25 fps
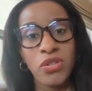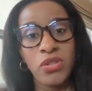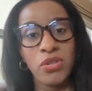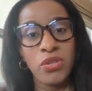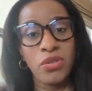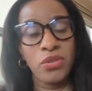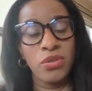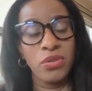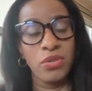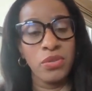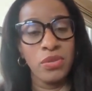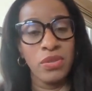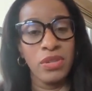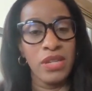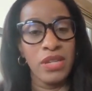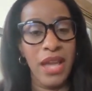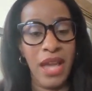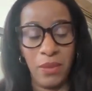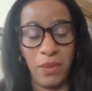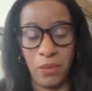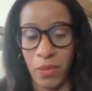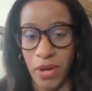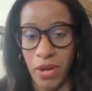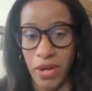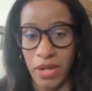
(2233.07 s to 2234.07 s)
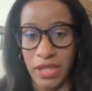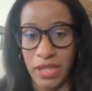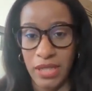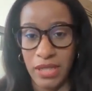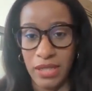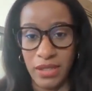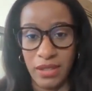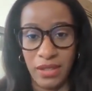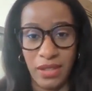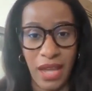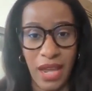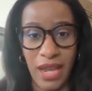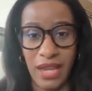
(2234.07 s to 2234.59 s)
to network.
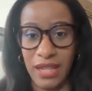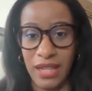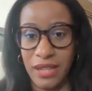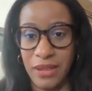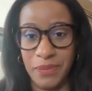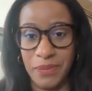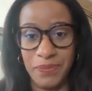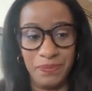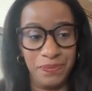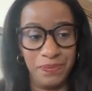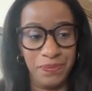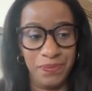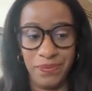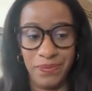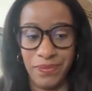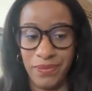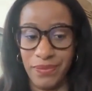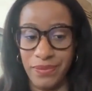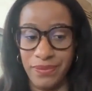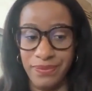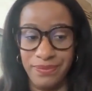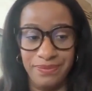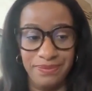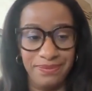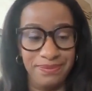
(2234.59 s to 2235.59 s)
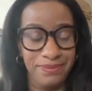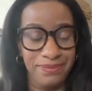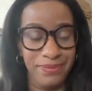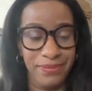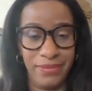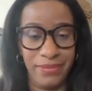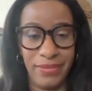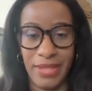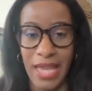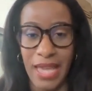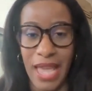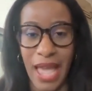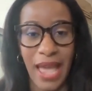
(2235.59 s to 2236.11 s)
Like,
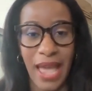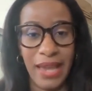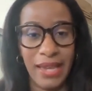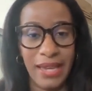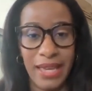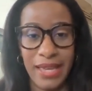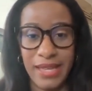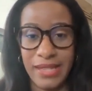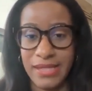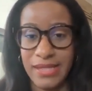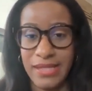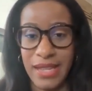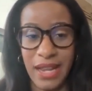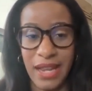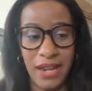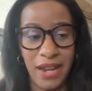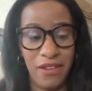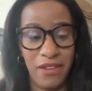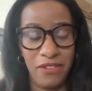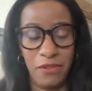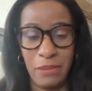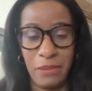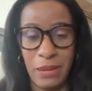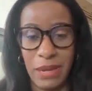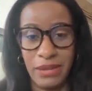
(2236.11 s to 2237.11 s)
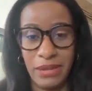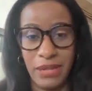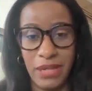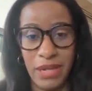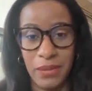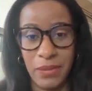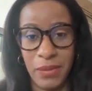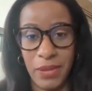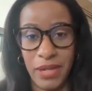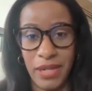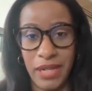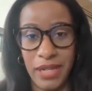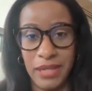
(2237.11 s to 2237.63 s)
yeah, I can't say enough about
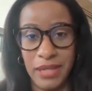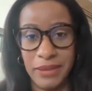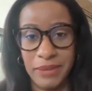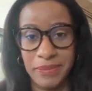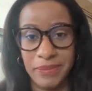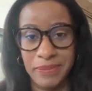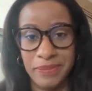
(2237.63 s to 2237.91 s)
networking.